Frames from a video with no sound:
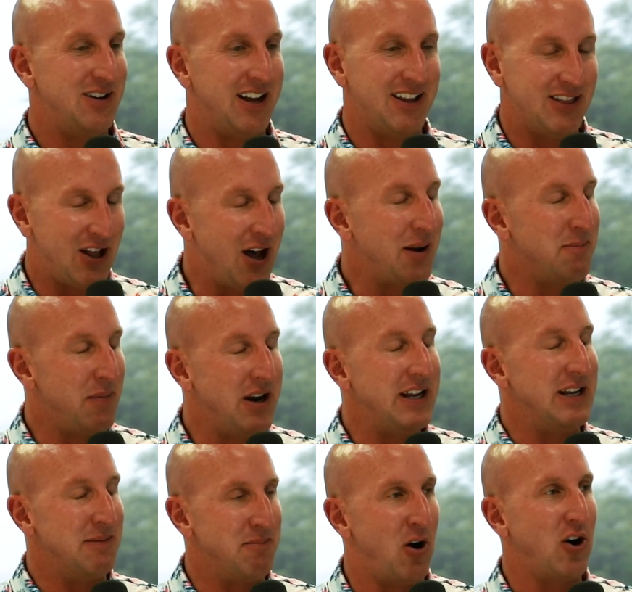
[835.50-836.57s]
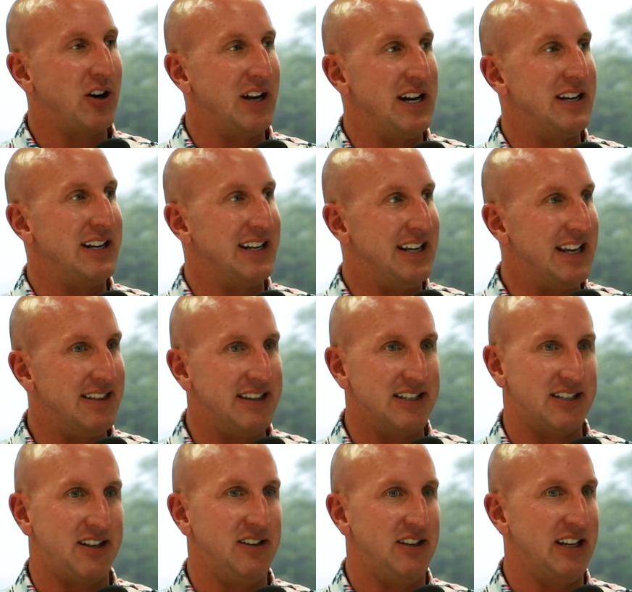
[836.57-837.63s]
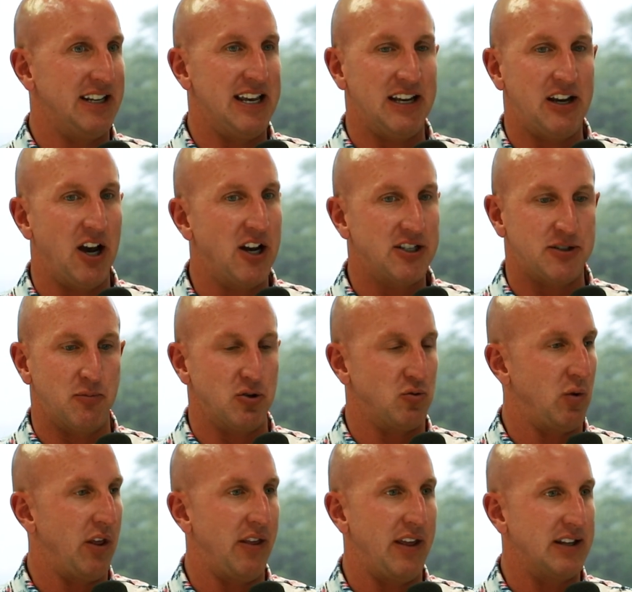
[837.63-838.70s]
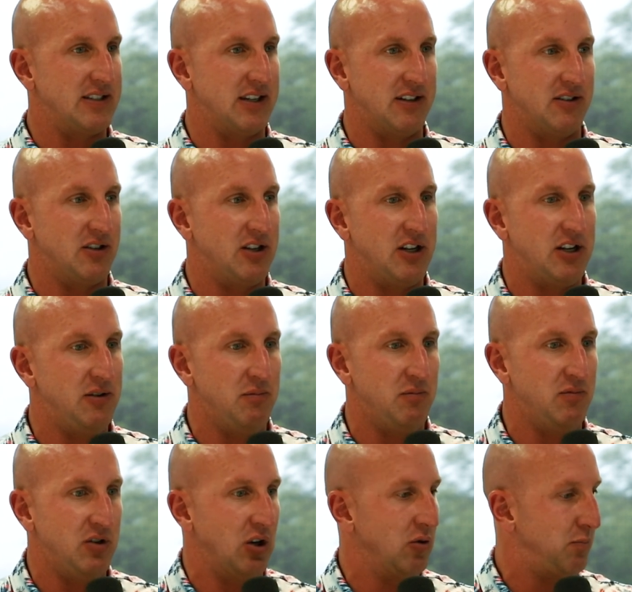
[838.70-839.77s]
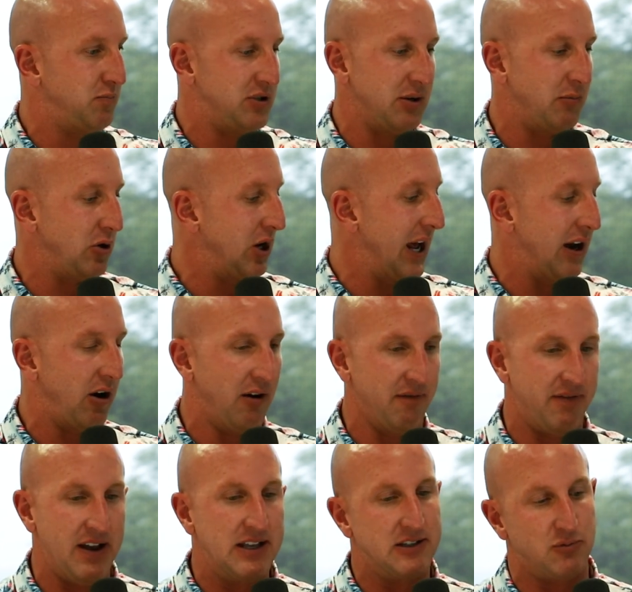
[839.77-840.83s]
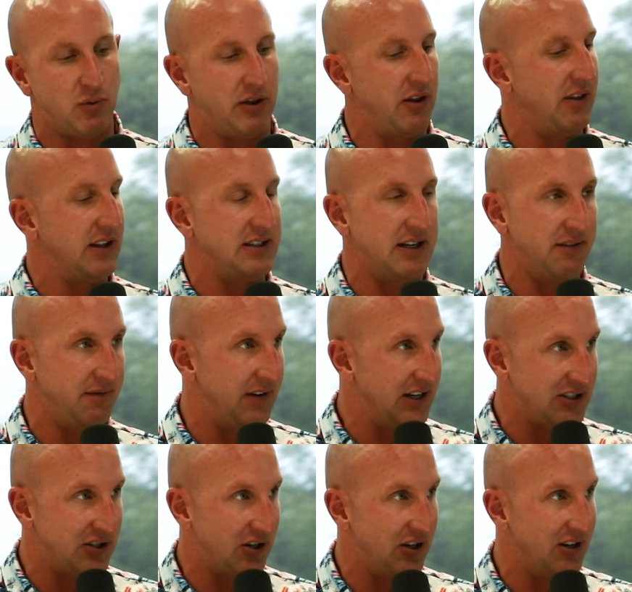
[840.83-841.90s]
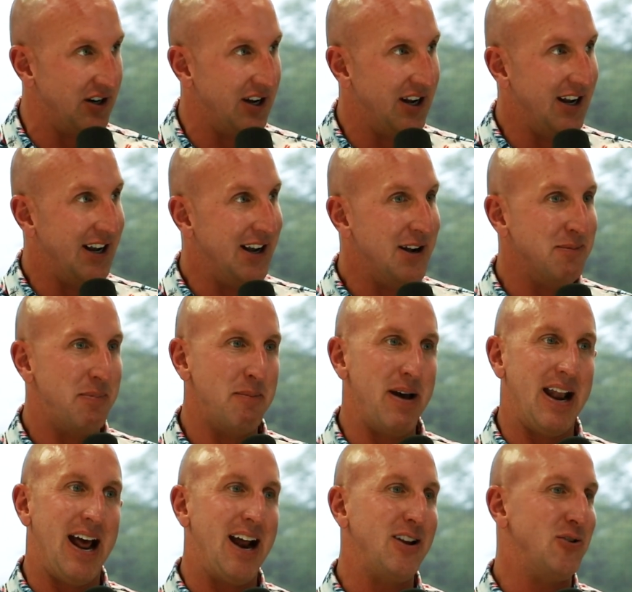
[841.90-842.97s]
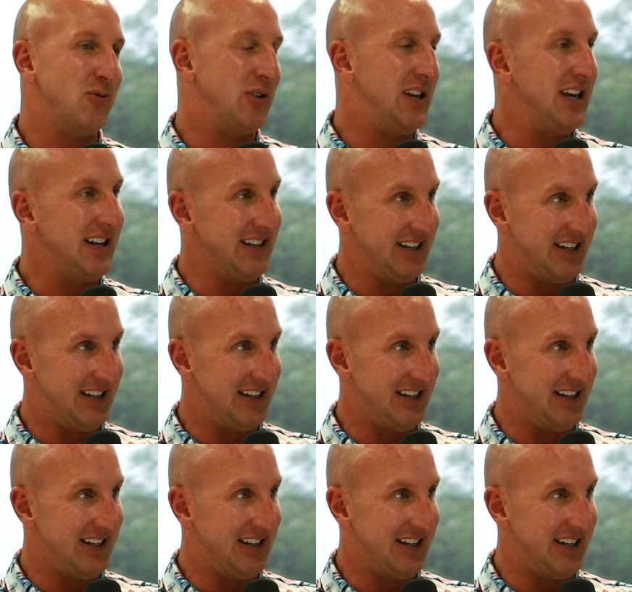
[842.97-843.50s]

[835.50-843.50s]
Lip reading: a lot of money in marketing to get customers, whether that's some at our events, whether that's an investor. But man, how do you get